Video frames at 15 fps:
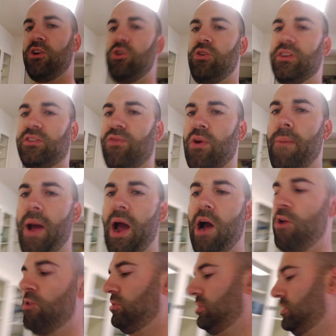to do this for
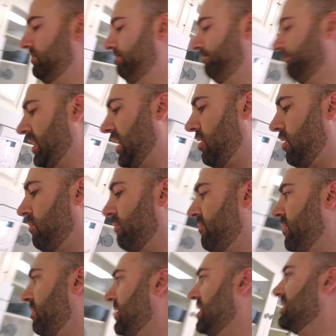about,
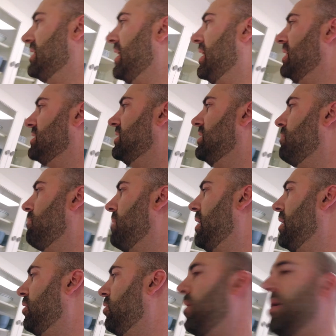50 seconds in the
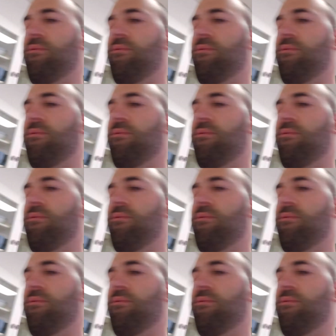microwave,